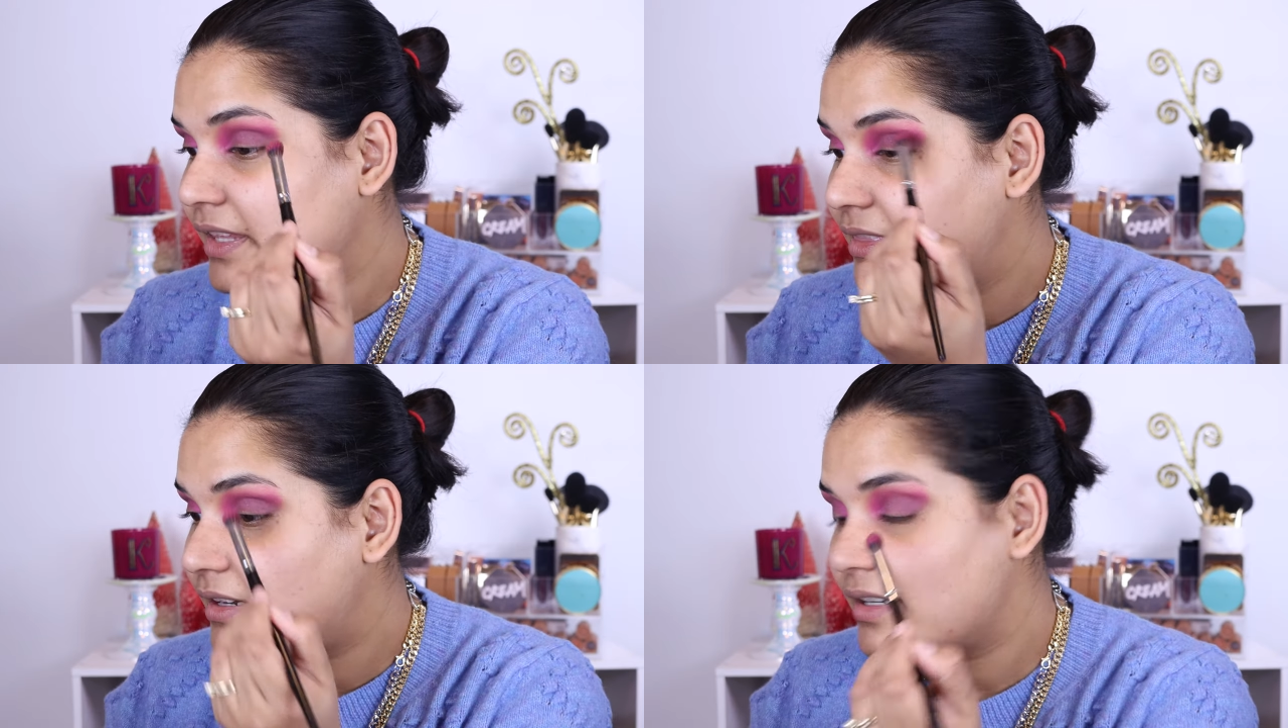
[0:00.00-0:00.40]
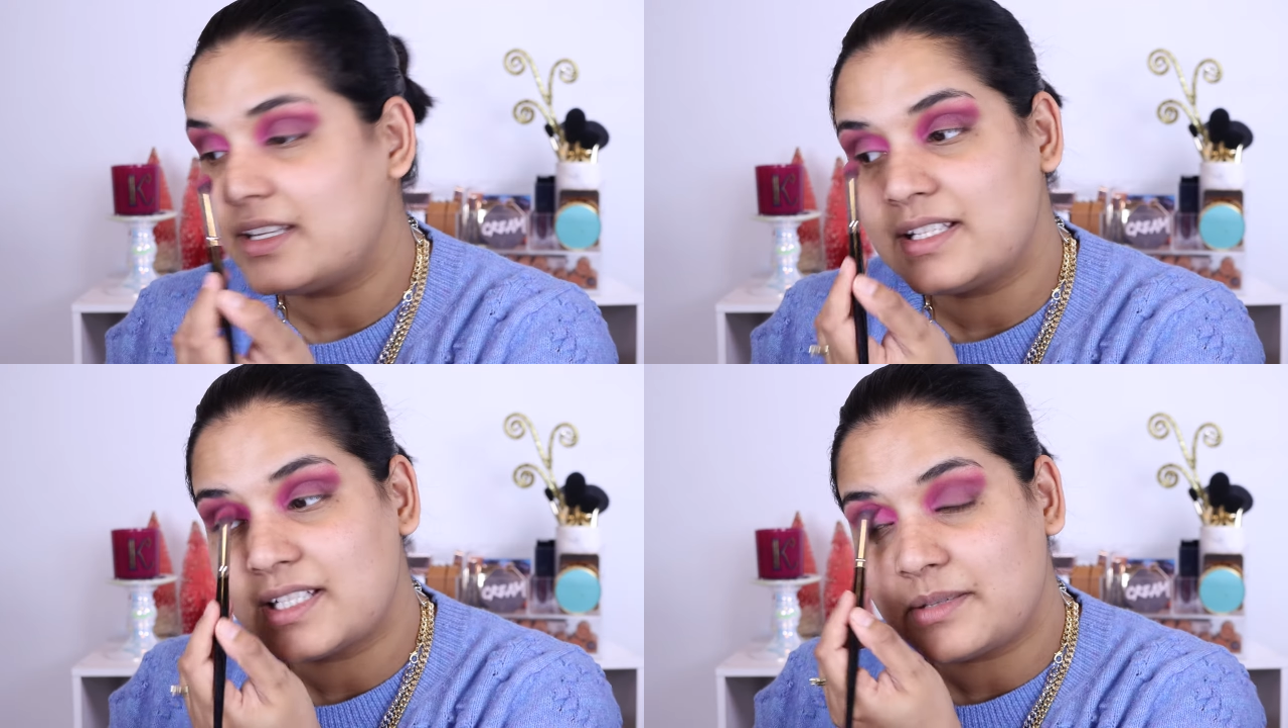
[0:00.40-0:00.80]
There
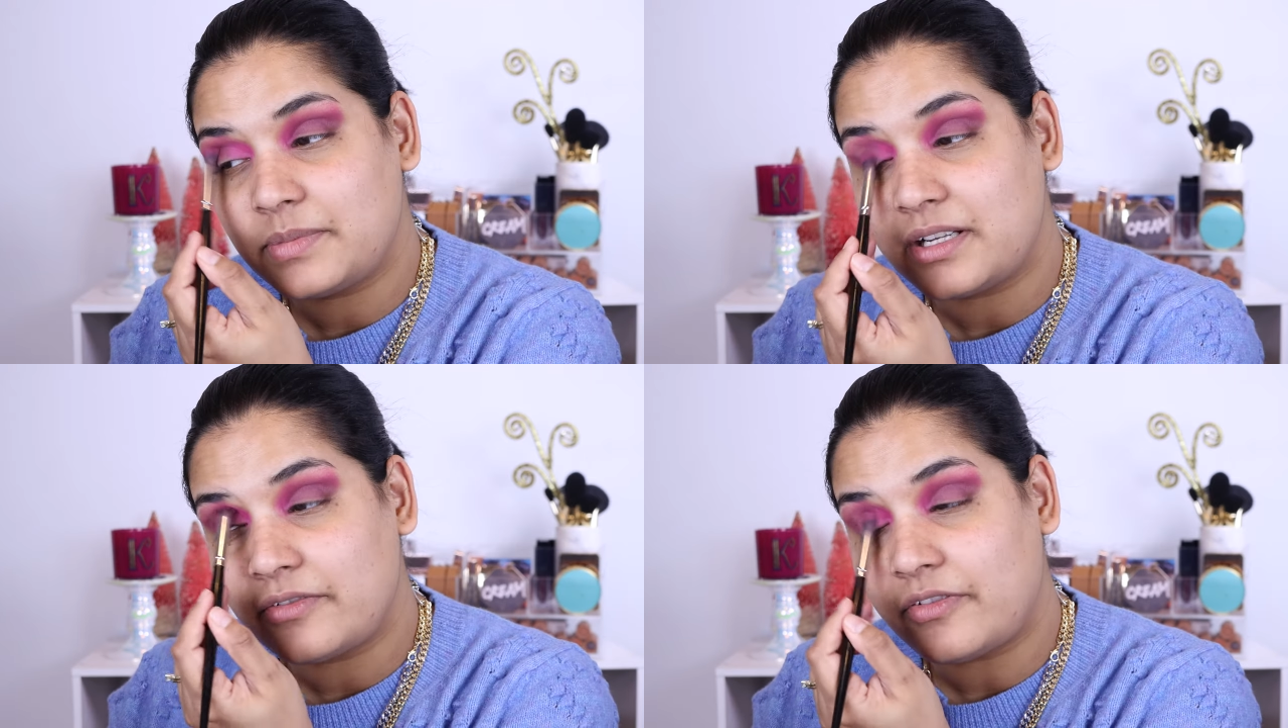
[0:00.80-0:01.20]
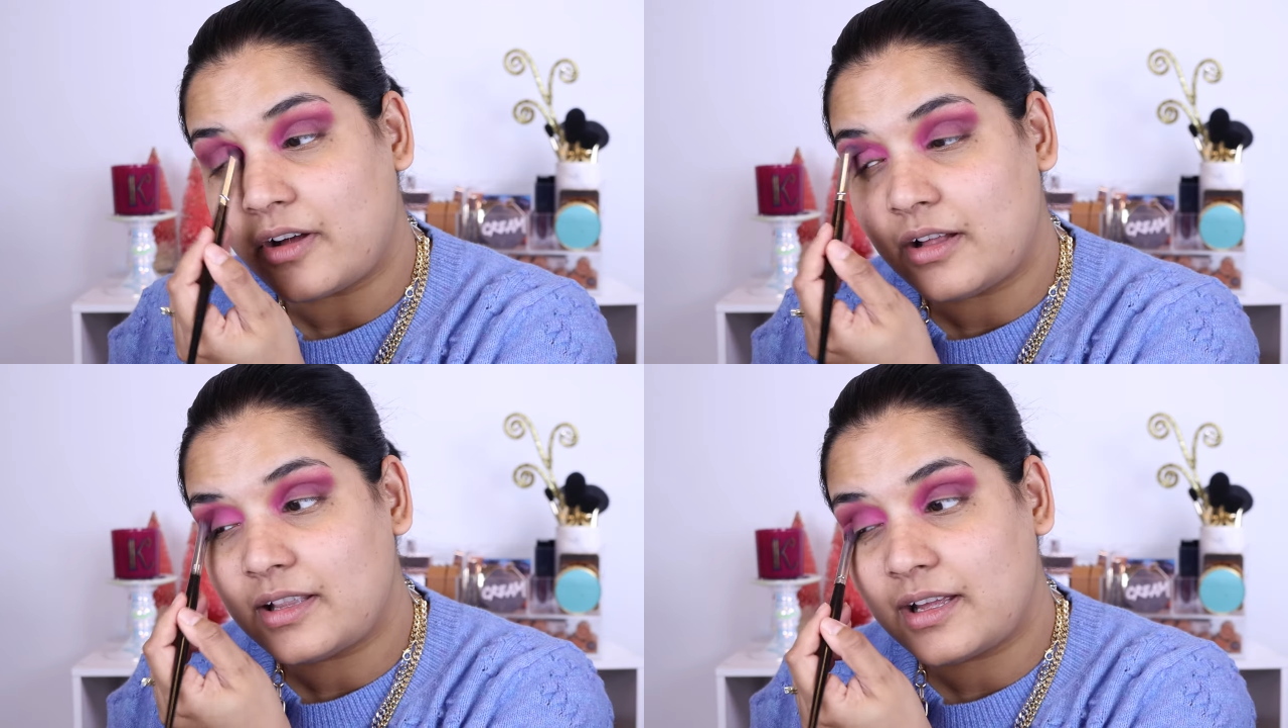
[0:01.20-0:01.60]
is a bit of
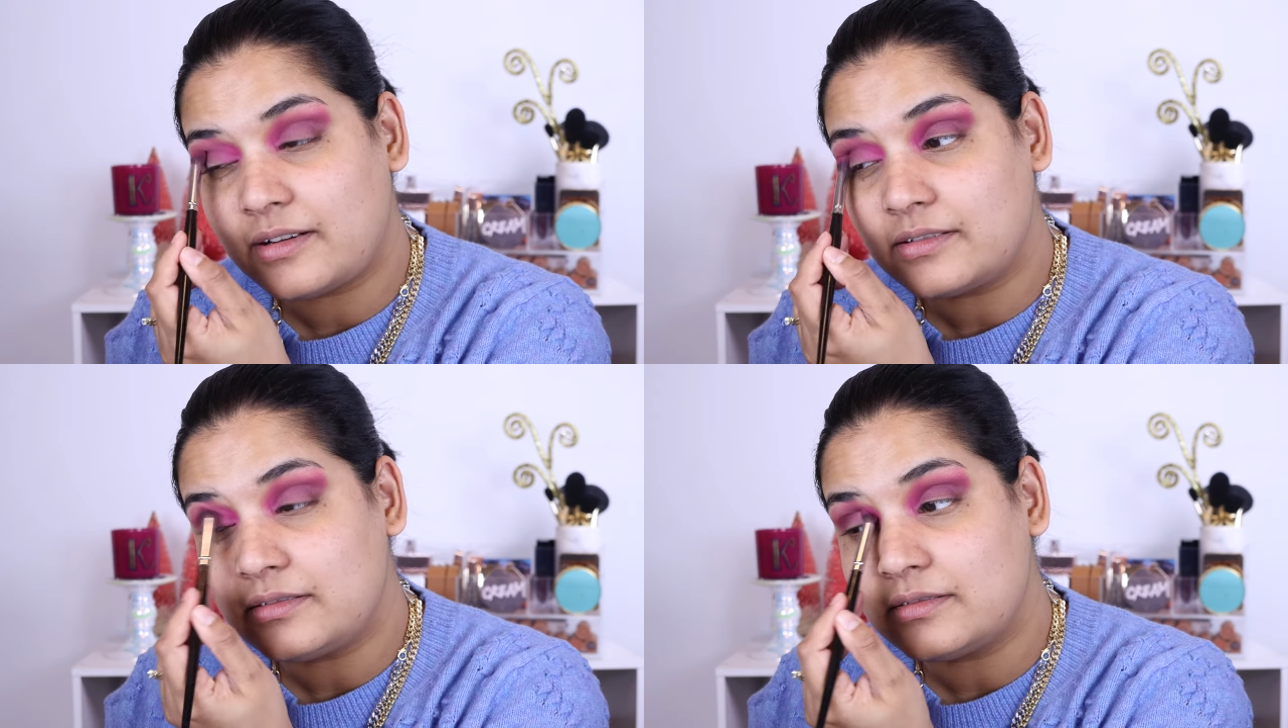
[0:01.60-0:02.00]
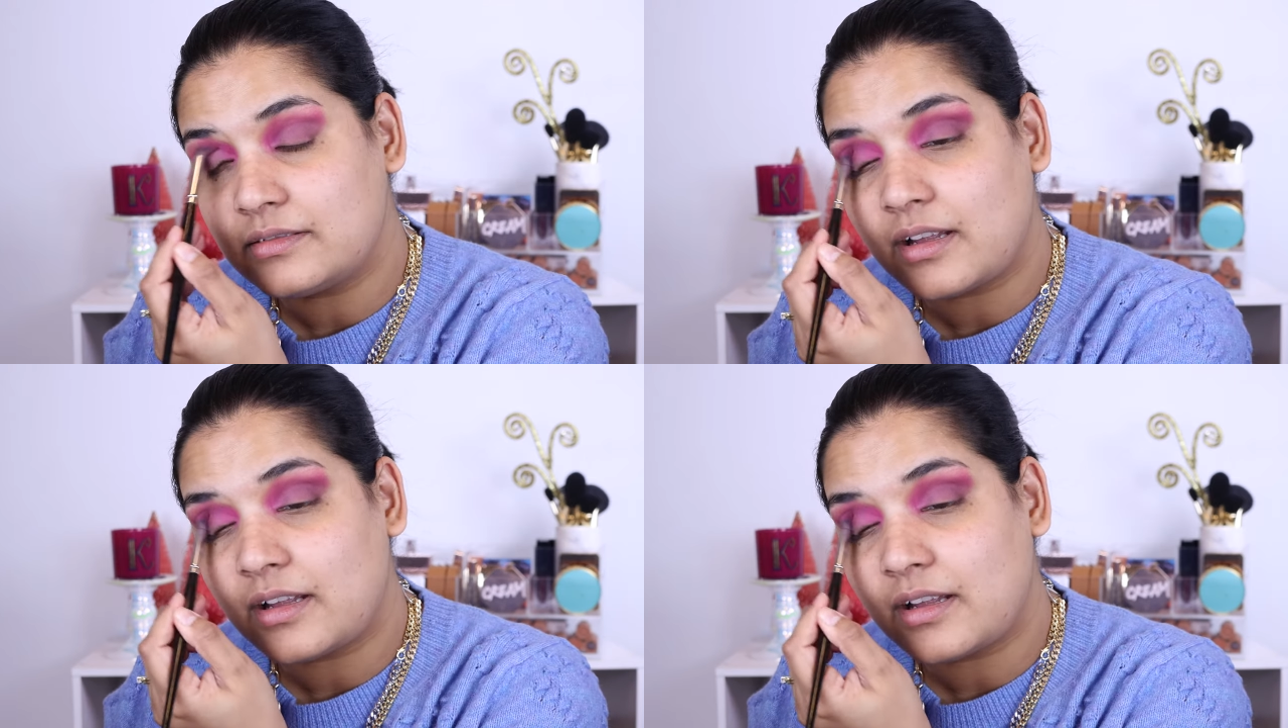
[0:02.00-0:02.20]
fallout.